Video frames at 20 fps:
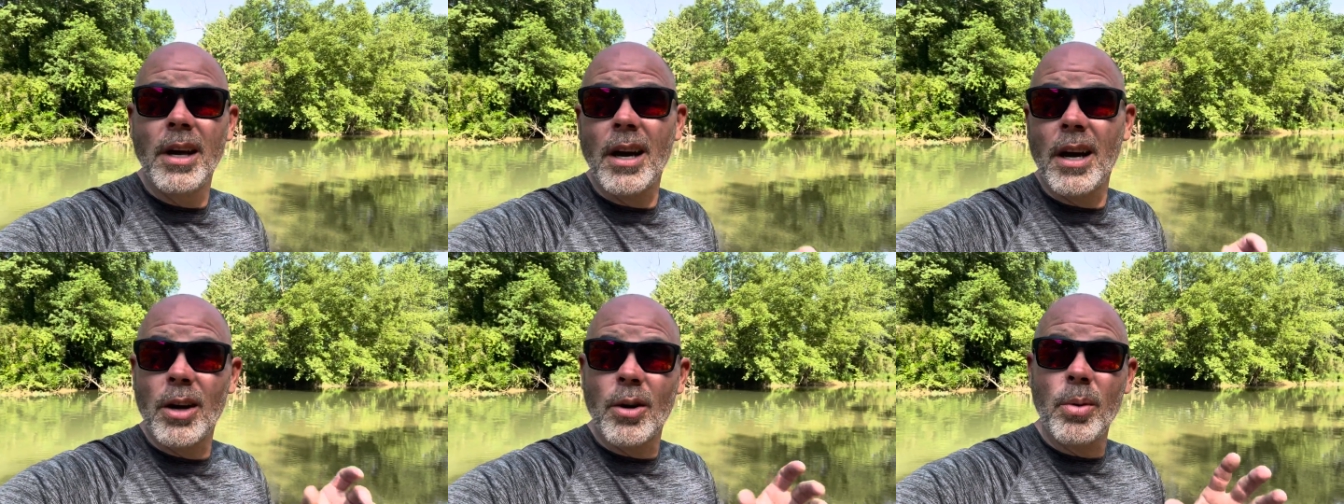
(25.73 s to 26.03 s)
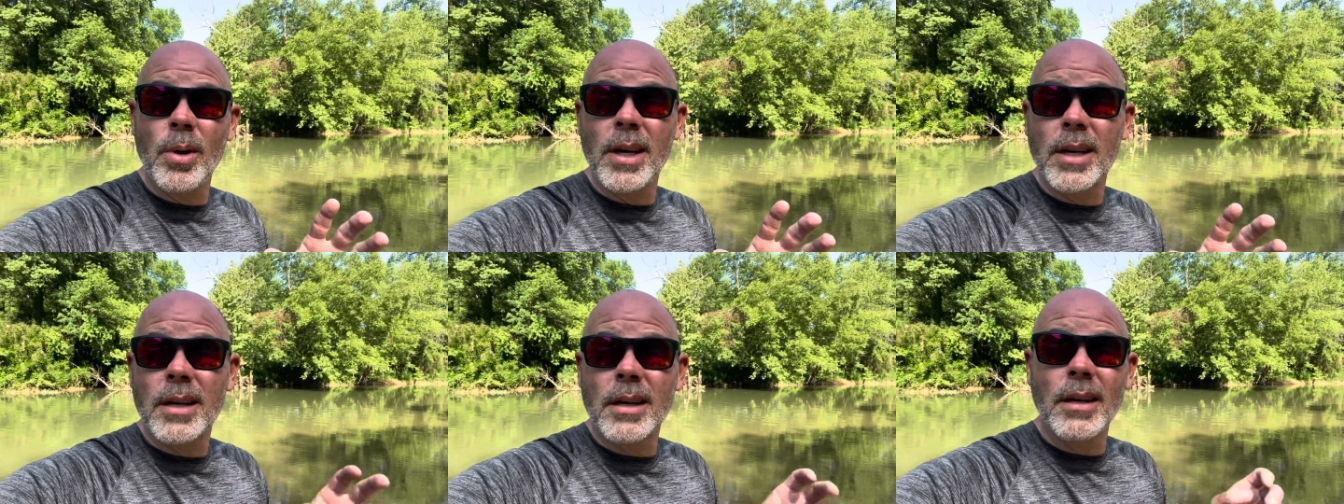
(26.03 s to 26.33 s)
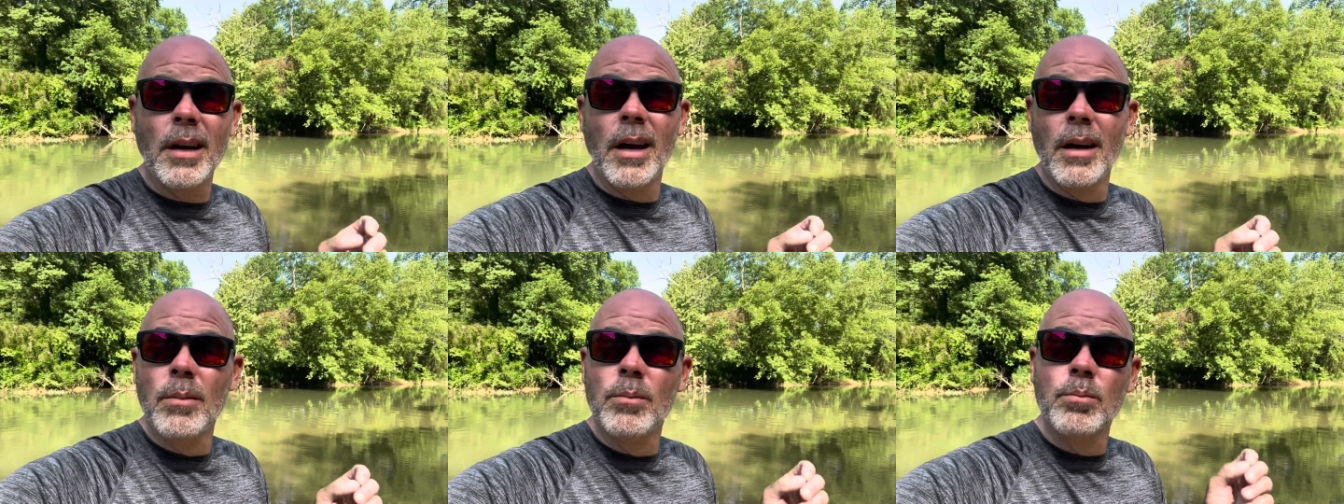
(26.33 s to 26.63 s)
a quick
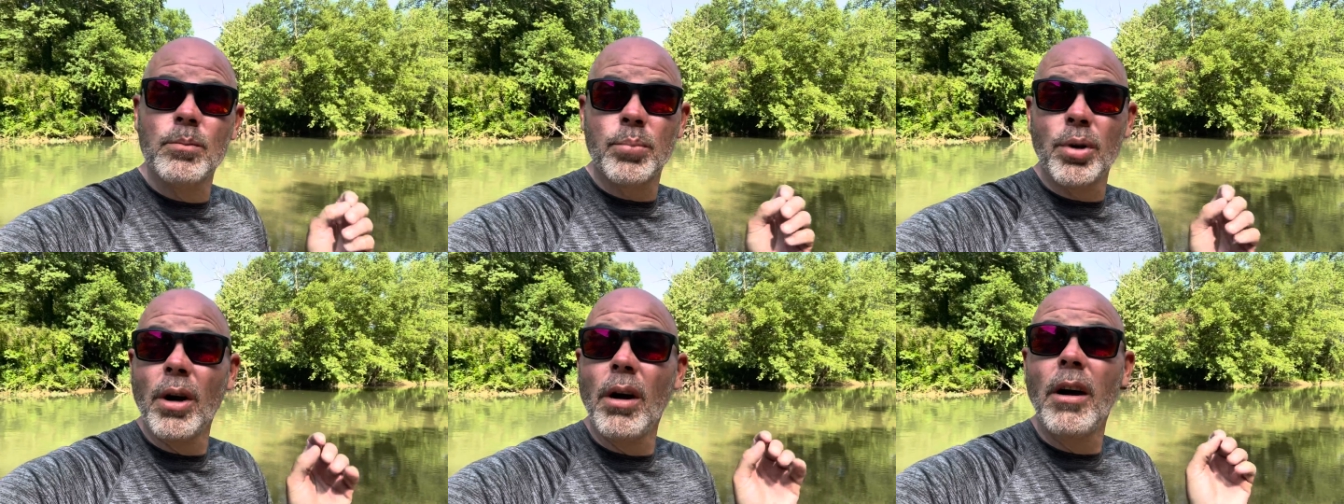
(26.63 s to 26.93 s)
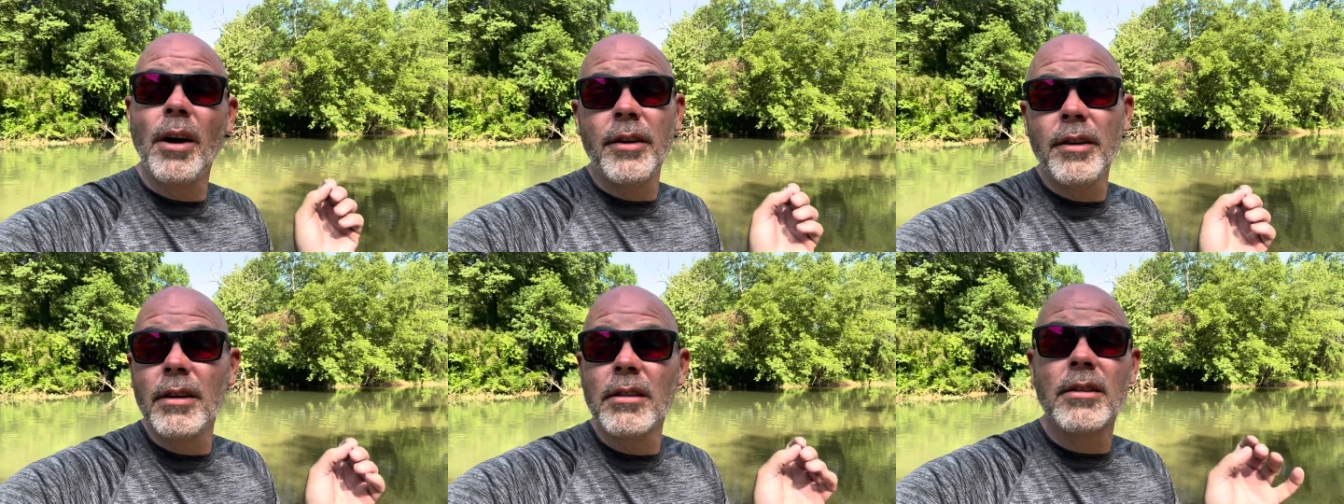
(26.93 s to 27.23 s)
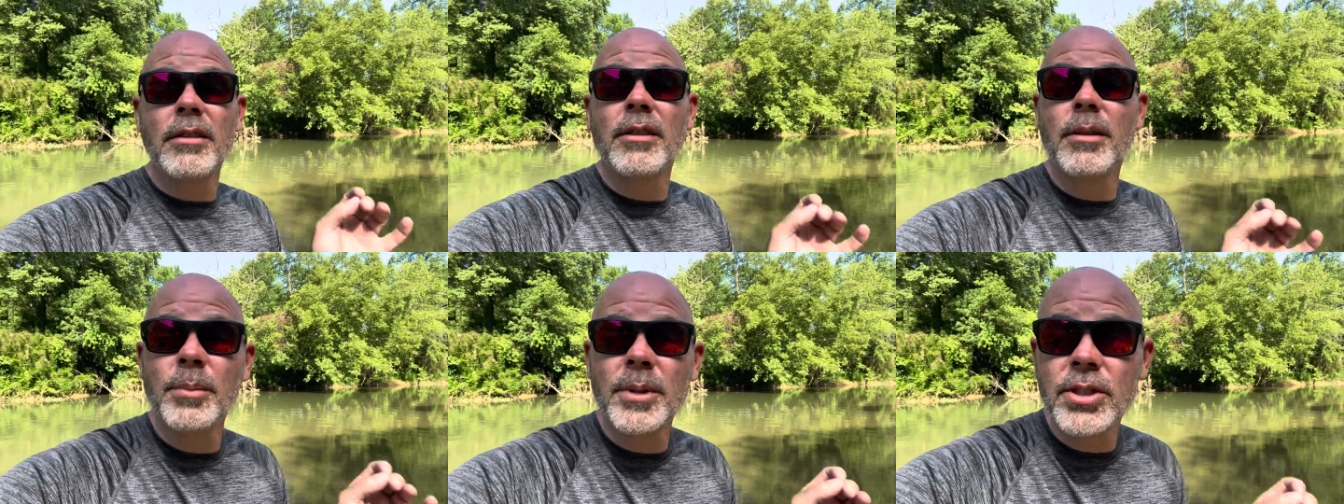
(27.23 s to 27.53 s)
um
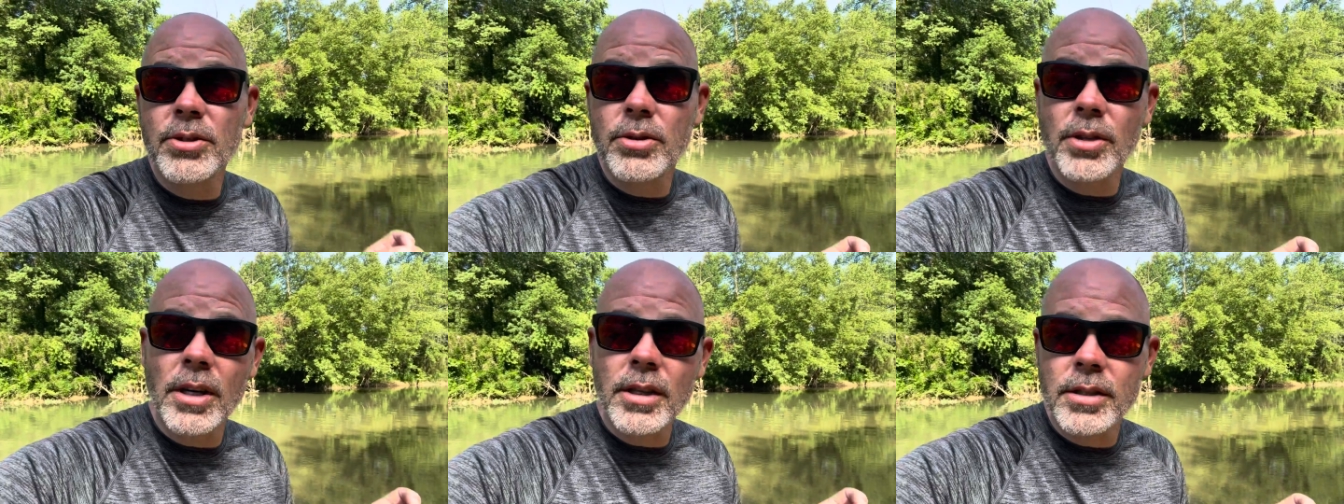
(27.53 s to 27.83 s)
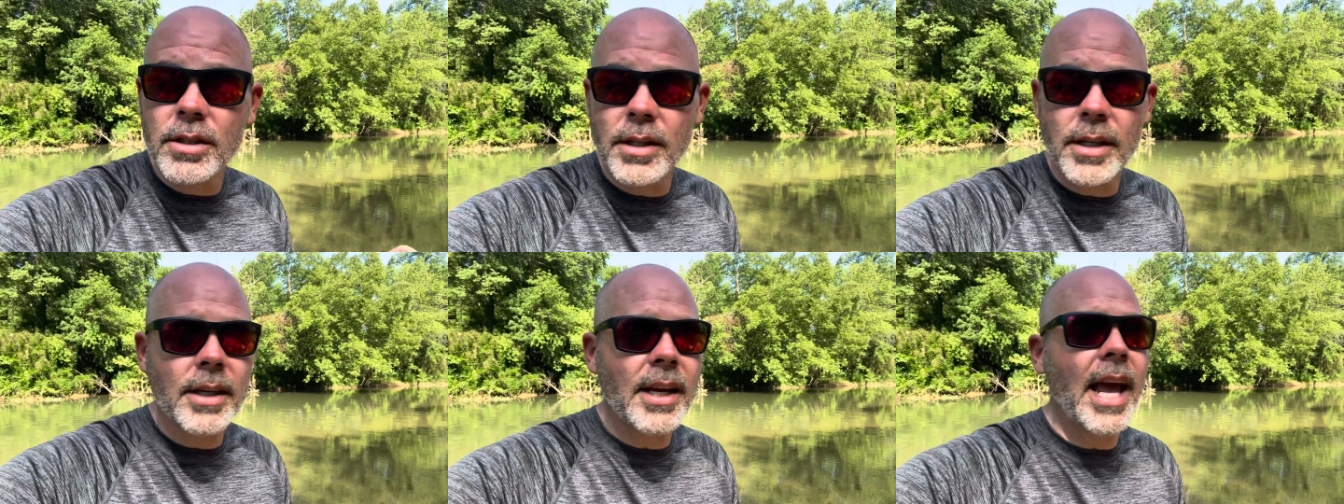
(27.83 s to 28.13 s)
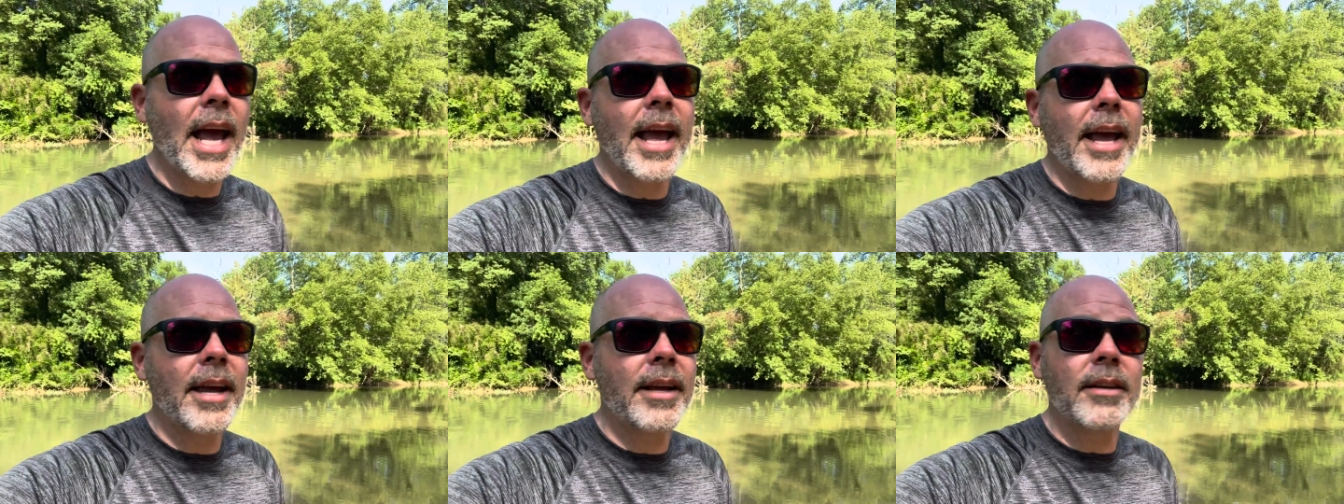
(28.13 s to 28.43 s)
product demonstration
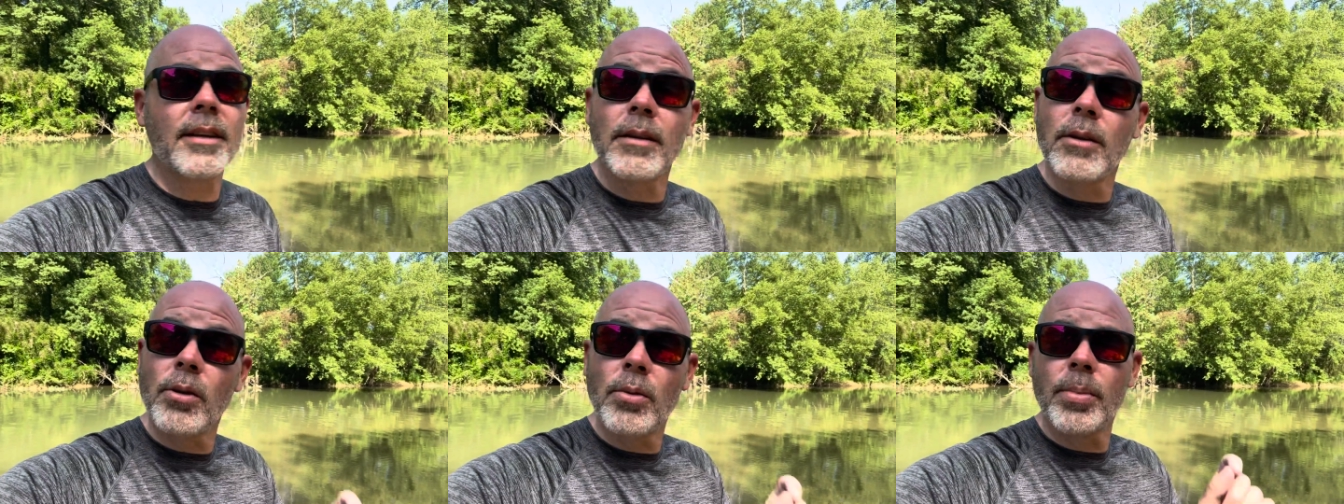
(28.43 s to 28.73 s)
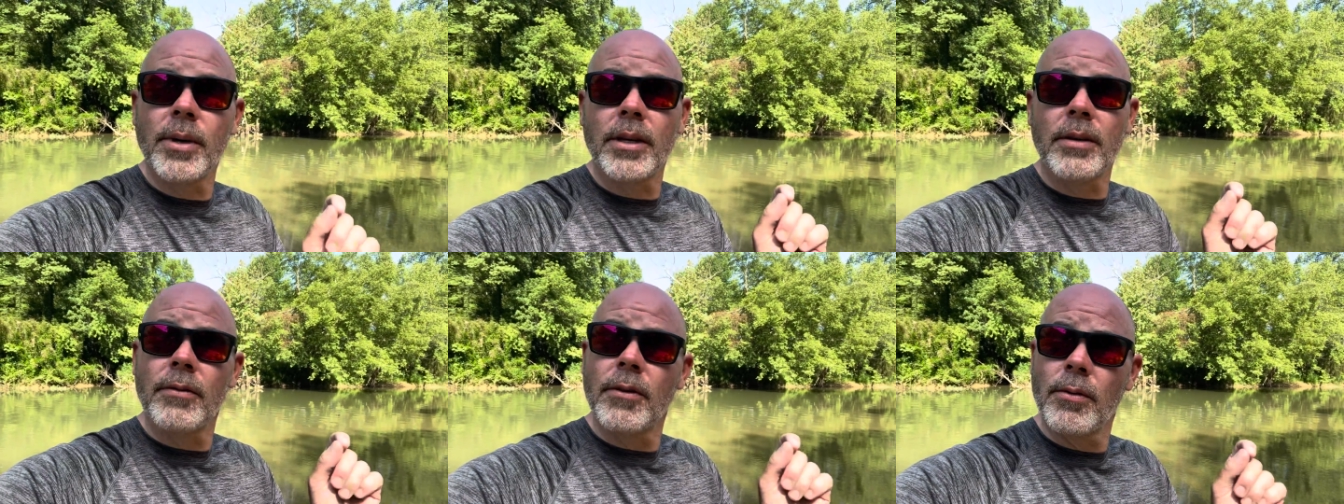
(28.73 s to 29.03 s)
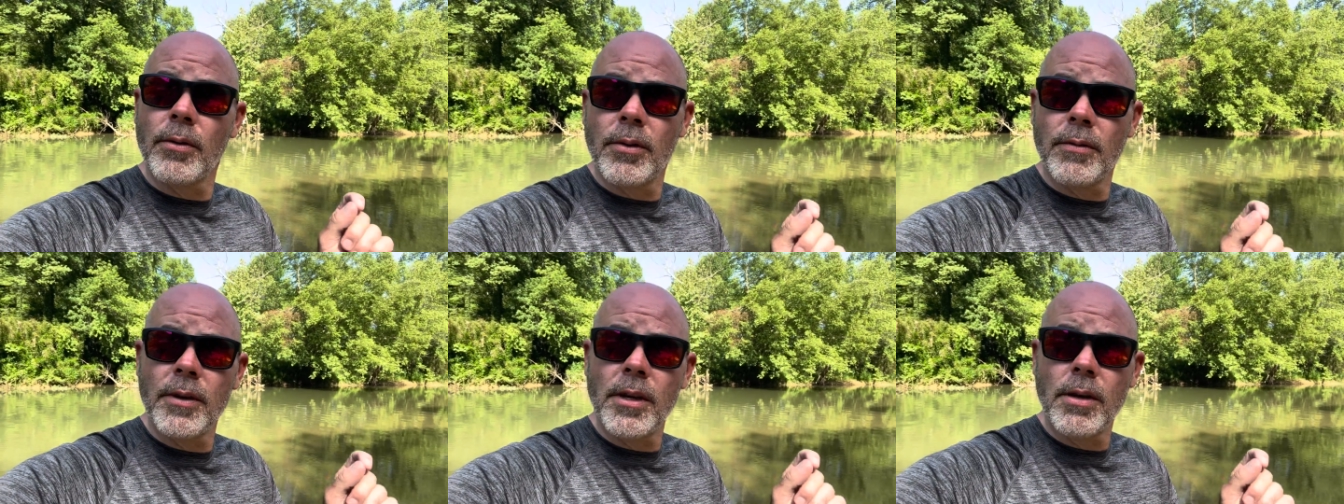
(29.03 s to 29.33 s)
and a little bit of a
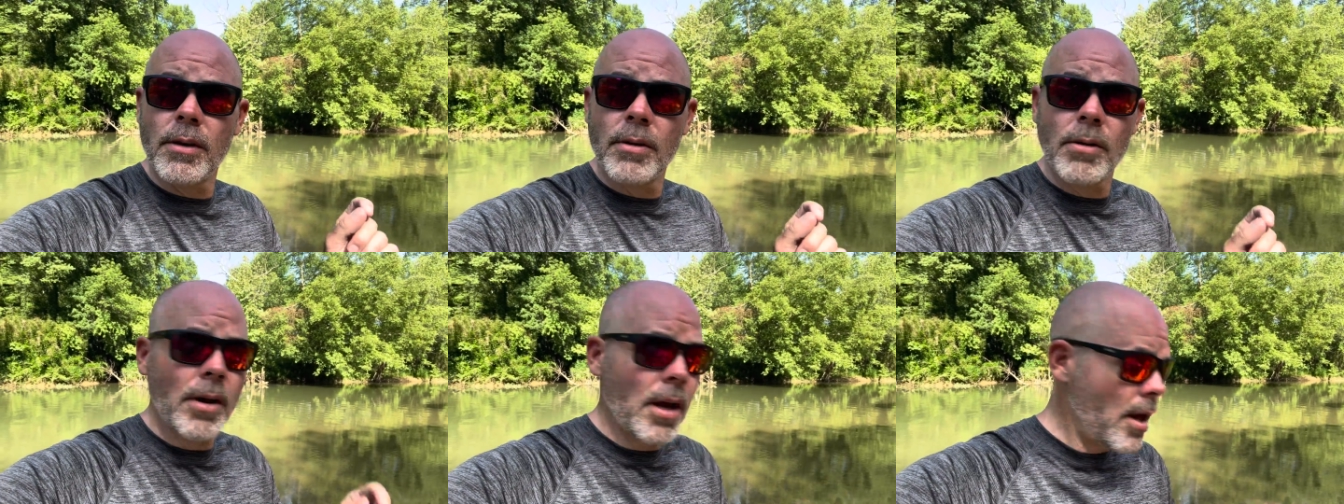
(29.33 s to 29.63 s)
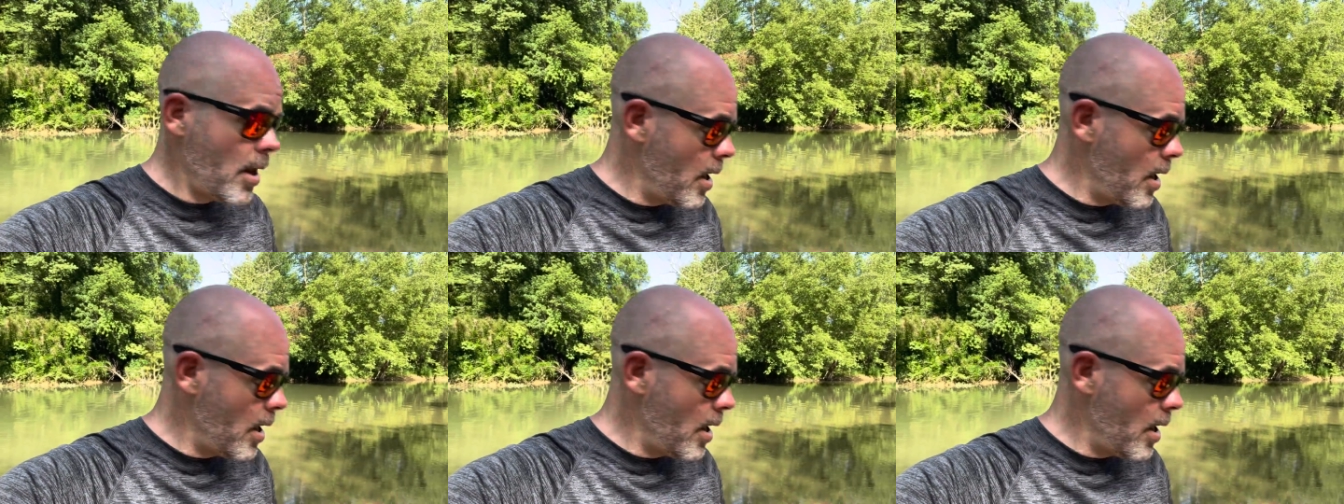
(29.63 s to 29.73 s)
review